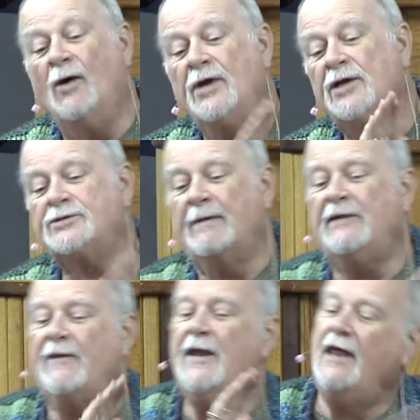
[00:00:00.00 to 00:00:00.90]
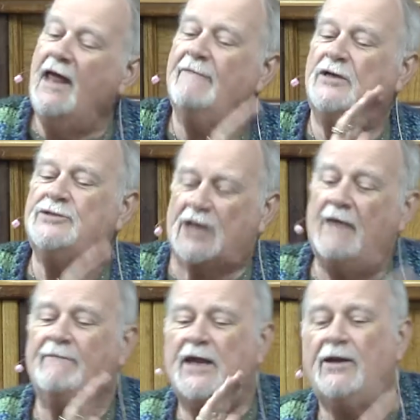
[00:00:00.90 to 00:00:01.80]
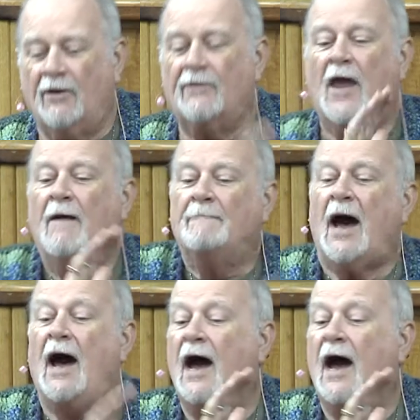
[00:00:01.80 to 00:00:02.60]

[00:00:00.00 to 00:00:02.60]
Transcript: thou hast made the heavens and the earth